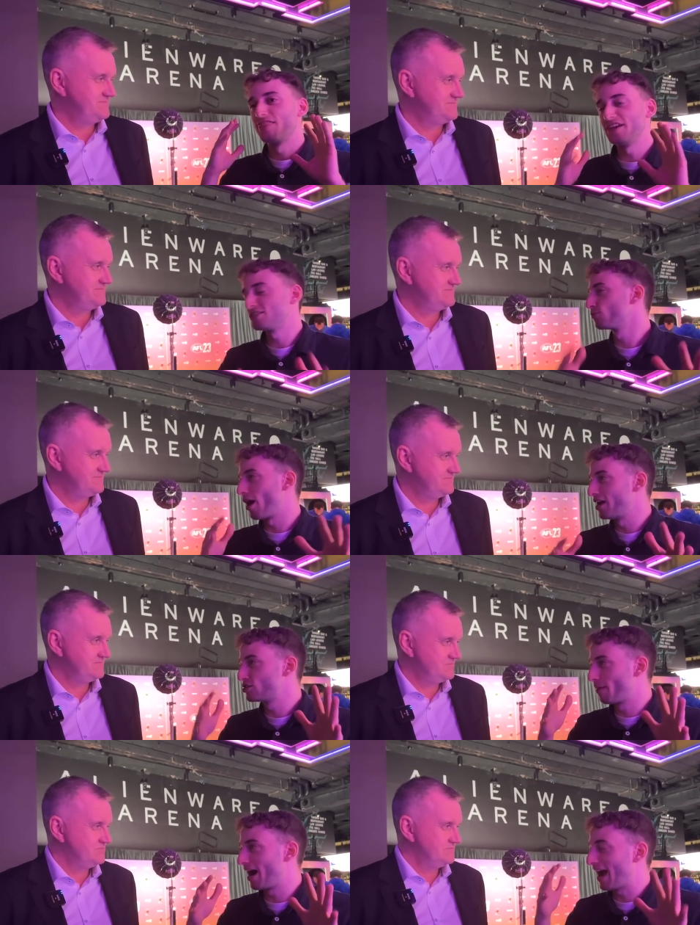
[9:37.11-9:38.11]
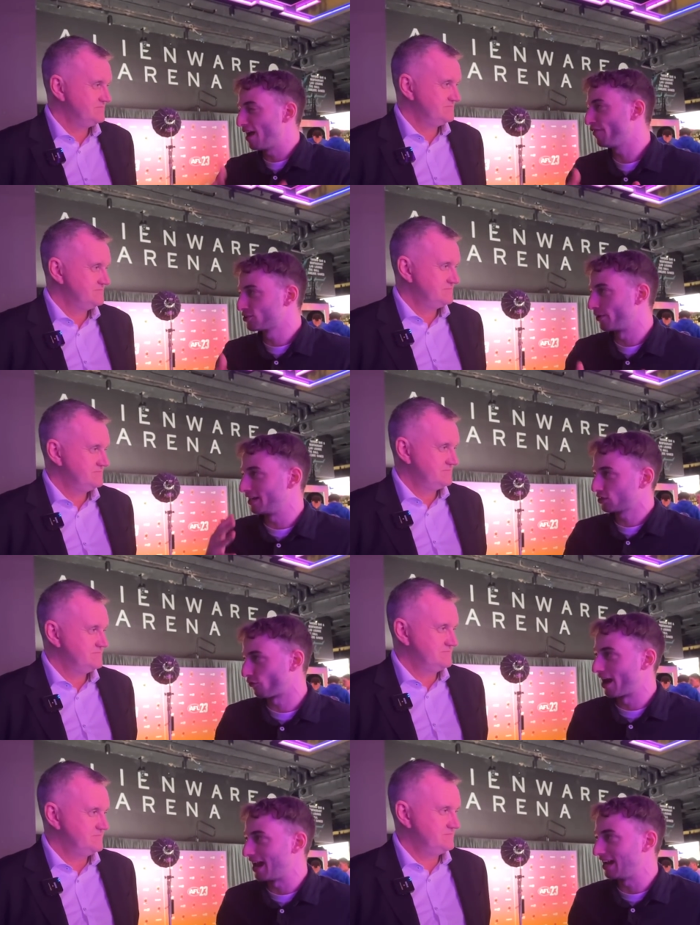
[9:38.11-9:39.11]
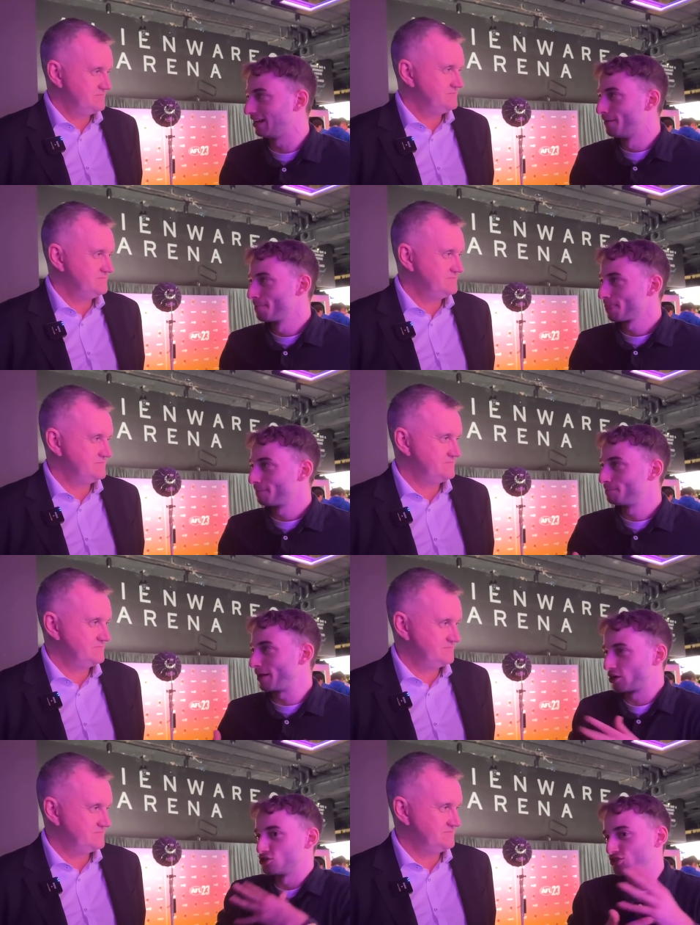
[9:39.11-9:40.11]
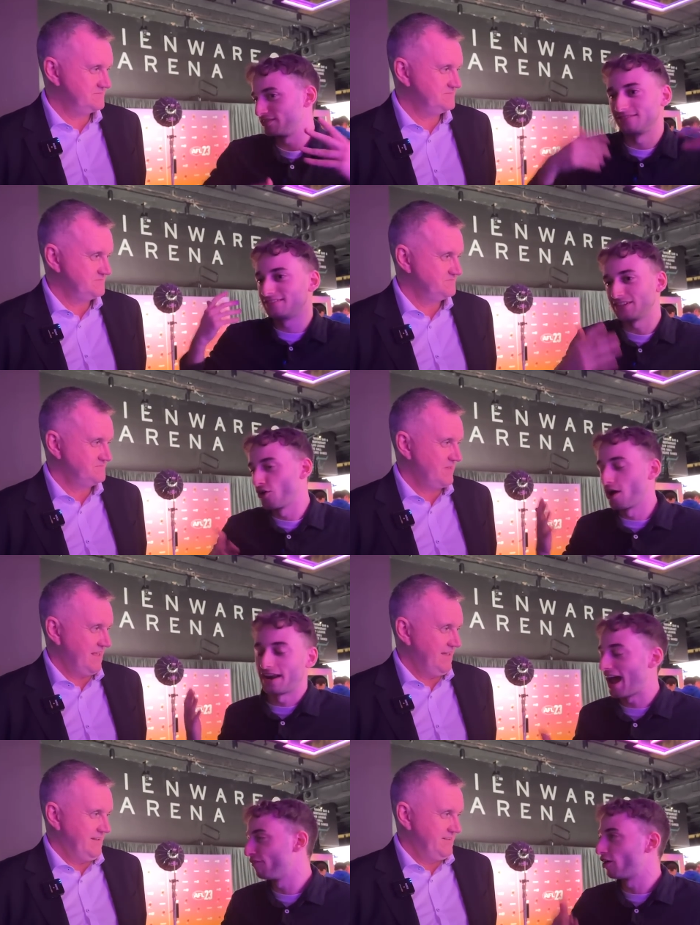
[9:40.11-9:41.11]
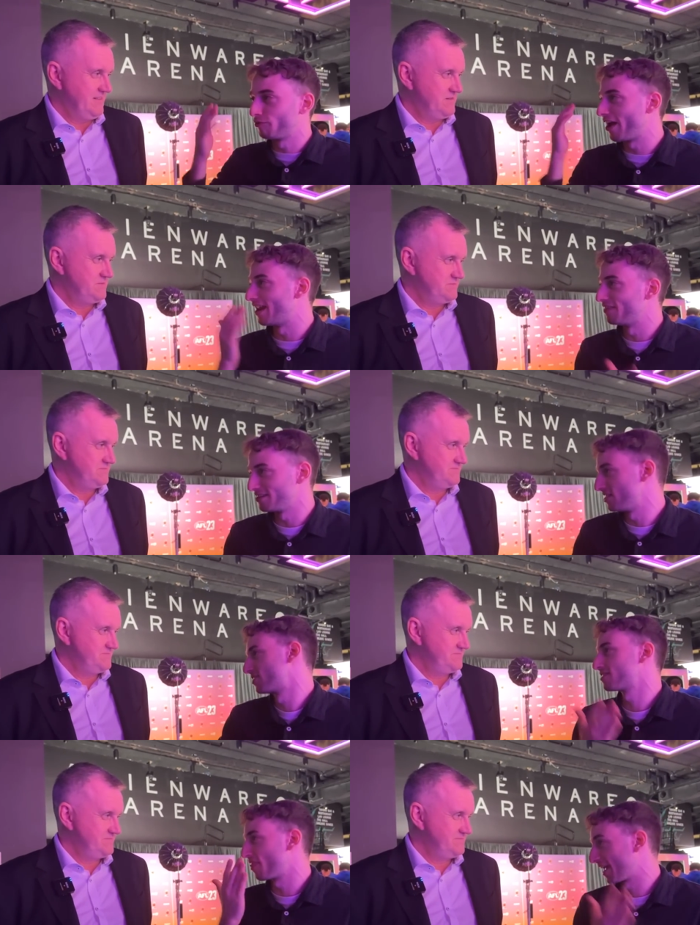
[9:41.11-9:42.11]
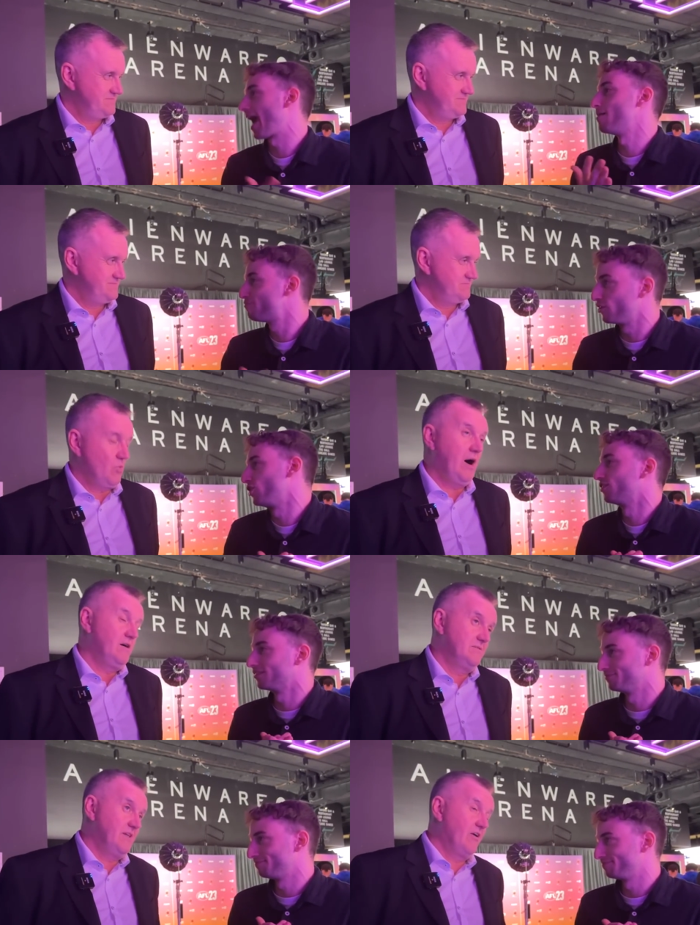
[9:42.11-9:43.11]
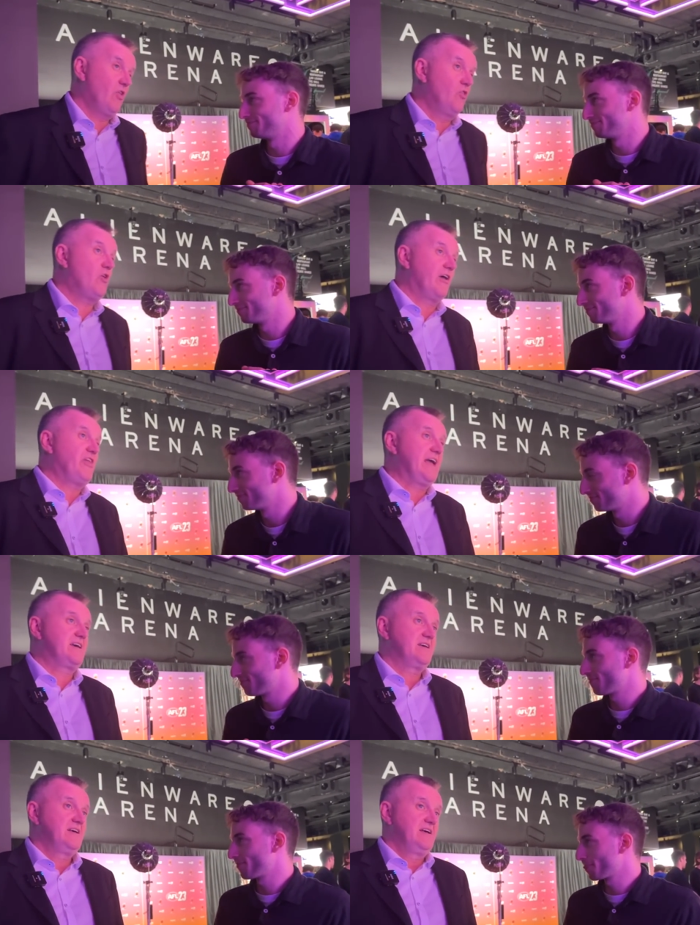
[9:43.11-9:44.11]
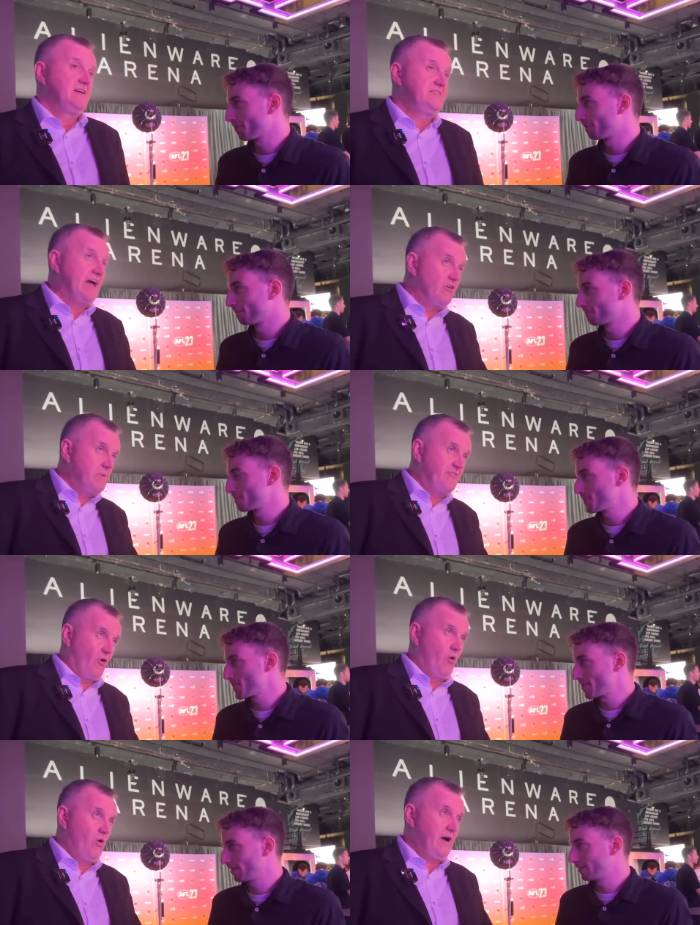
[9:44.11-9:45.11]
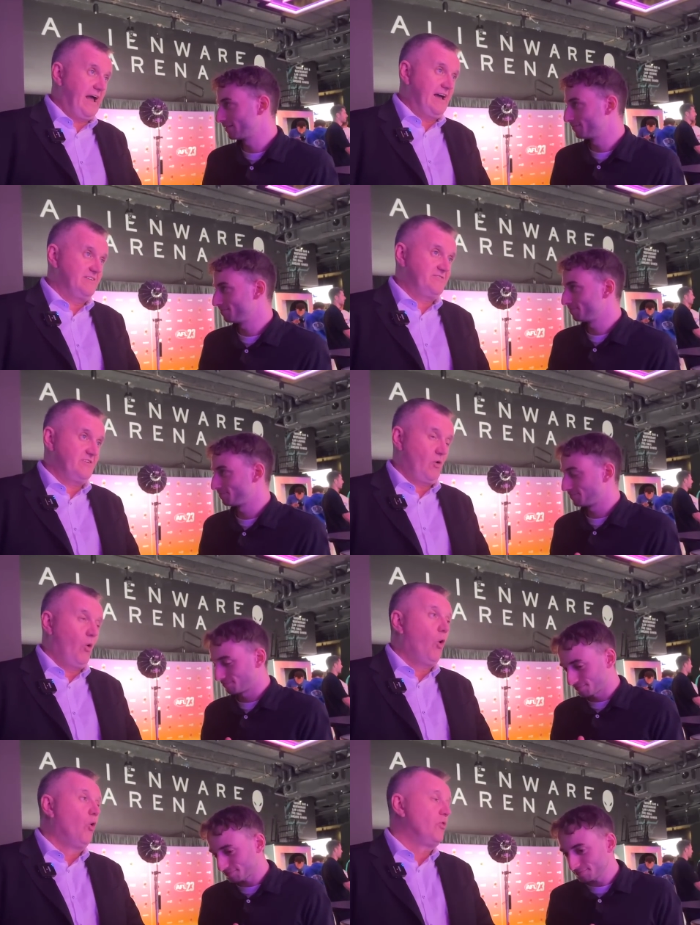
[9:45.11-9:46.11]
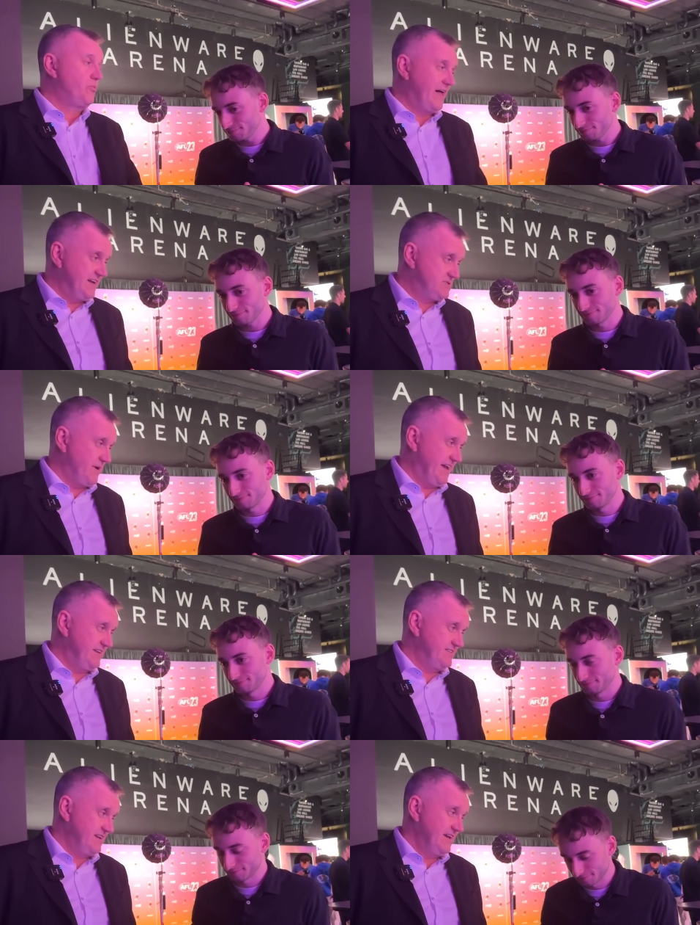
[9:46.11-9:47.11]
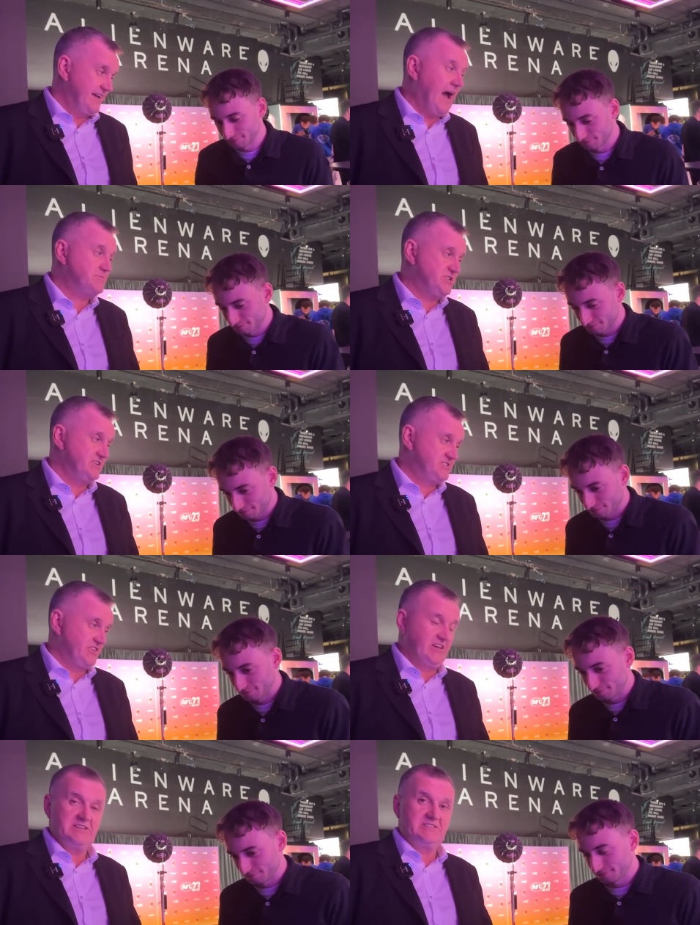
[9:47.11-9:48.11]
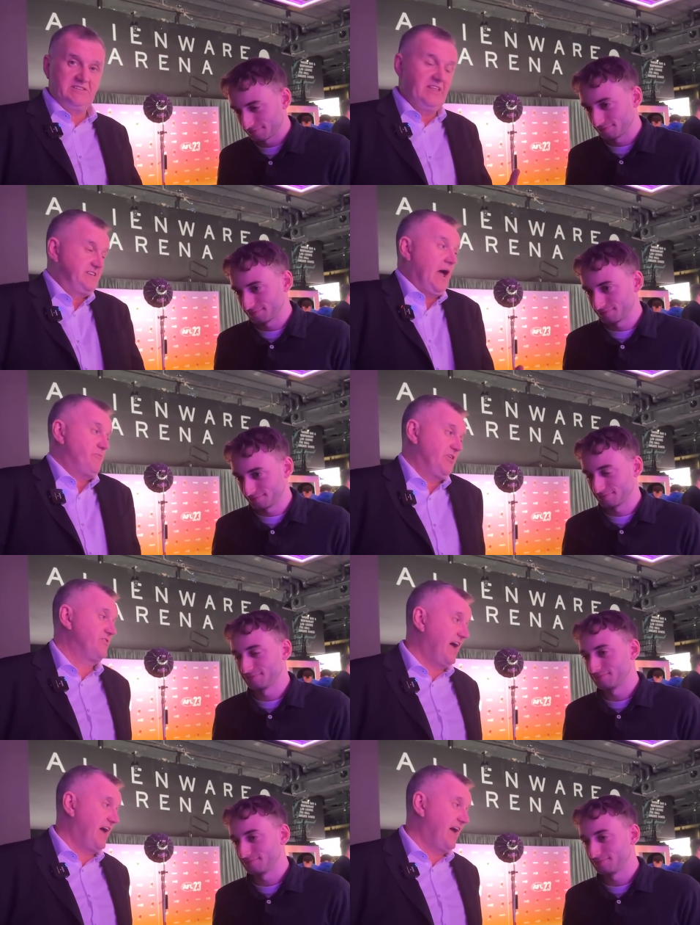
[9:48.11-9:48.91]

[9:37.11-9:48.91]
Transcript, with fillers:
Speaker 1: this is why you should buy AFL 23 because you're an AFL fan and this is the game for you? Uh,
Speaker 2: well, look, I think never before have all the players been captured to the, the depth that